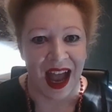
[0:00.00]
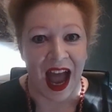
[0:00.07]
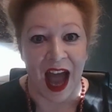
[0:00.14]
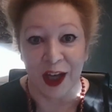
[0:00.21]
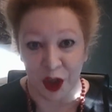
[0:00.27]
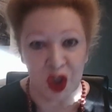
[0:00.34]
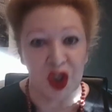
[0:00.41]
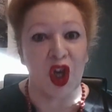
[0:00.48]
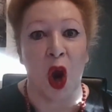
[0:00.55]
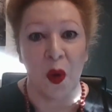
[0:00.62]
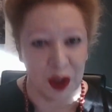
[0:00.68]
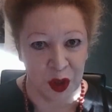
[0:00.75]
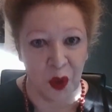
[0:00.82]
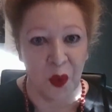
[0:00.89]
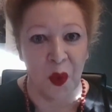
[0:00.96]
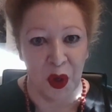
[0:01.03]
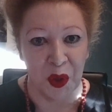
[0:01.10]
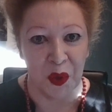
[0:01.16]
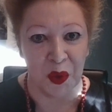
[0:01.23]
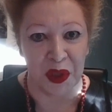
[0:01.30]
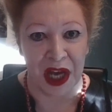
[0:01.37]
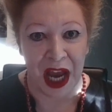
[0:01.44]
and showing the
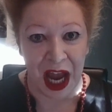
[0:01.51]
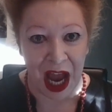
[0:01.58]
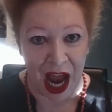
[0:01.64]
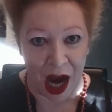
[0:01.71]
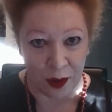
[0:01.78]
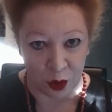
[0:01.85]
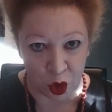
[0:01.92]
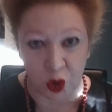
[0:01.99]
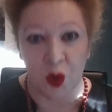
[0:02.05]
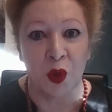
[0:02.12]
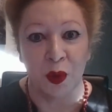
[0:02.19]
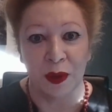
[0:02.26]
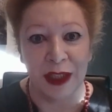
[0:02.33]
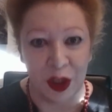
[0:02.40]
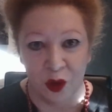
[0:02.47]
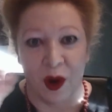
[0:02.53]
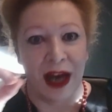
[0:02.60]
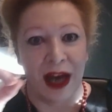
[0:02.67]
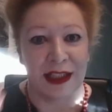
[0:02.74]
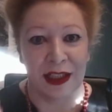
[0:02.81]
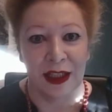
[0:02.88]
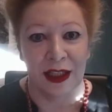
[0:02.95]
world how truly
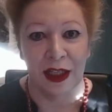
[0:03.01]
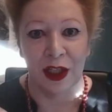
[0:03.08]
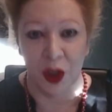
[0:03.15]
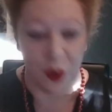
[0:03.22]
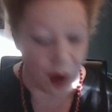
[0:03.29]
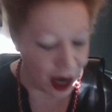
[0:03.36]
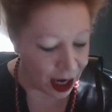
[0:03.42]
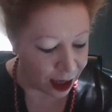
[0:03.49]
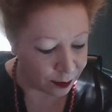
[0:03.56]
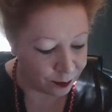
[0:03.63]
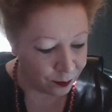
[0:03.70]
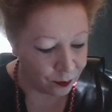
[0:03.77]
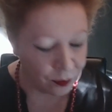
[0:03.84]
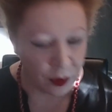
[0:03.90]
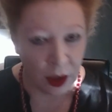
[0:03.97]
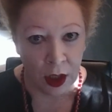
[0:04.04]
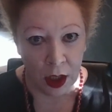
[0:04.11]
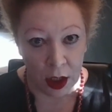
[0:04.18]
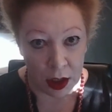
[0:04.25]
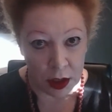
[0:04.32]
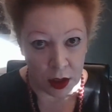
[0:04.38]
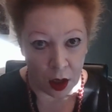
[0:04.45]
great you are.
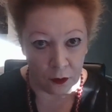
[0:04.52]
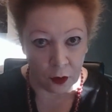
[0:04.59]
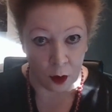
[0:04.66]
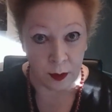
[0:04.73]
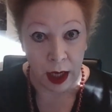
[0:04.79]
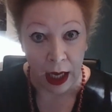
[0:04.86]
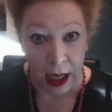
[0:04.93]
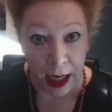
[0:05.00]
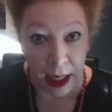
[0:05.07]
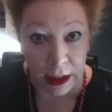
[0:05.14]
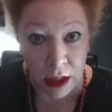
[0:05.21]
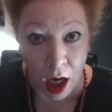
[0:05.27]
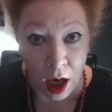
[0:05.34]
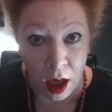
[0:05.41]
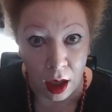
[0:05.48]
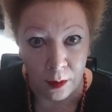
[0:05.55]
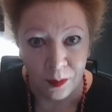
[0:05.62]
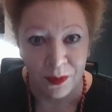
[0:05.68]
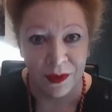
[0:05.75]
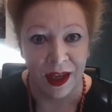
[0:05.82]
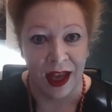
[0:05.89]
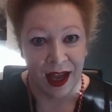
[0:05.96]
So from Hector
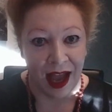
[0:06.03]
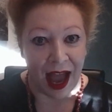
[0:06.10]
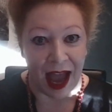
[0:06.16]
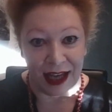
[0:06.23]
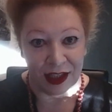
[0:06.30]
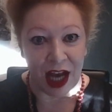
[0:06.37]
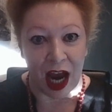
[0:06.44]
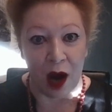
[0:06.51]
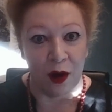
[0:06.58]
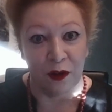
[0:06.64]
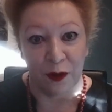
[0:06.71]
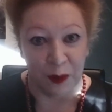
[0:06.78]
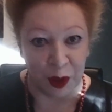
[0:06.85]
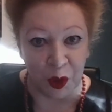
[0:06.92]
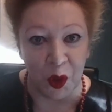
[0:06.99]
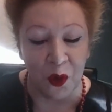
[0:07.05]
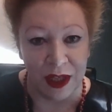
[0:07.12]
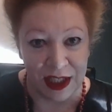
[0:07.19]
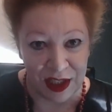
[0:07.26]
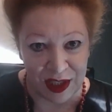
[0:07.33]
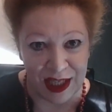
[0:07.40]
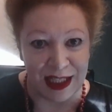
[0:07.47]
and Tara from the
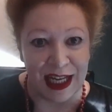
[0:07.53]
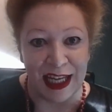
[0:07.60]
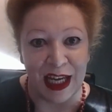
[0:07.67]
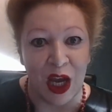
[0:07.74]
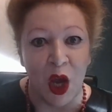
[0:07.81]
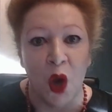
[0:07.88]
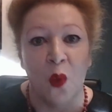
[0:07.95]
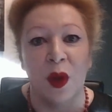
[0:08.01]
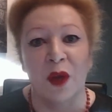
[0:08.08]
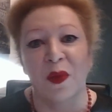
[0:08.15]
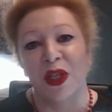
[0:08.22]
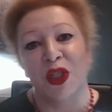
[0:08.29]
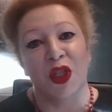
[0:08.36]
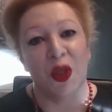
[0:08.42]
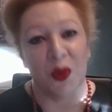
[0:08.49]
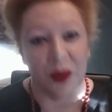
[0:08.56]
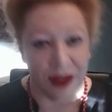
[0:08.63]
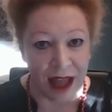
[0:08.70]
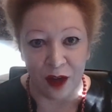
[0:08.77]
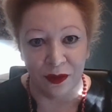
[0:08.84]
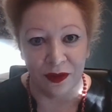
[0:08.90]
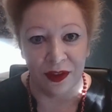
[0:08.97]
glorious Sydney, we wish you
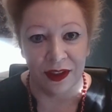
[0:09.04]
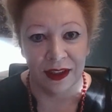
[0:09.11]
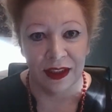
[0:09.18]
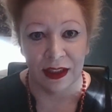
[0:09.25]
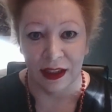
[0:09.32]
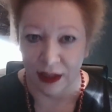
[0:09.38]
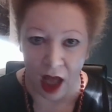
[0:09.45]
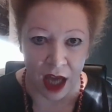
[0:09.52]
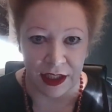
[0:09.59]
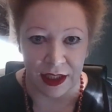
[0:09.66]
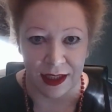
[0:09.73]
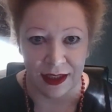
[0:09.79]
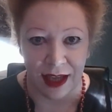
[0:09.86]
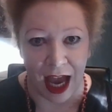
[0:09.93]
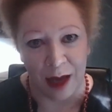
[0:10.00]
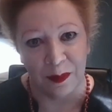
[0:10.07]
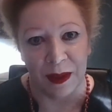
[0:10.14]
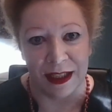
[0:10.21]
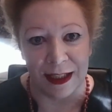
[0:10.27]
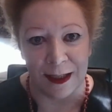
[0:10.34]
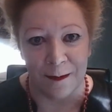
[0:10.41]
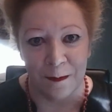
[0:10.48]
love, light and
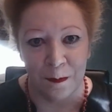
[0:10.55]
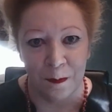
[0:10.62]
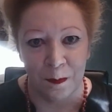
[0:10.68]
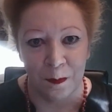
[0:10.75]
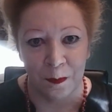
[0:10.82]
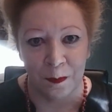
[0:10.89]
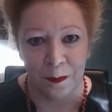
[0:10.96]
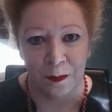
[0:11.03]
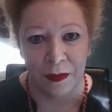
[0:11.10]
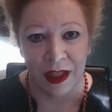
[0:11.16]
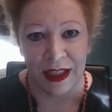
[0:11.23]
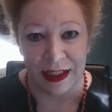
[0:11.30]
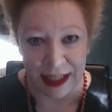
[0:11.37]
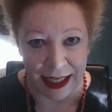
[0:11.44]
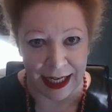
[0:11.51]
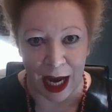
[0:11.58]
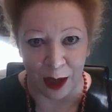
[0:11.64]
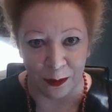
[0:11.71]
peace. Tea out.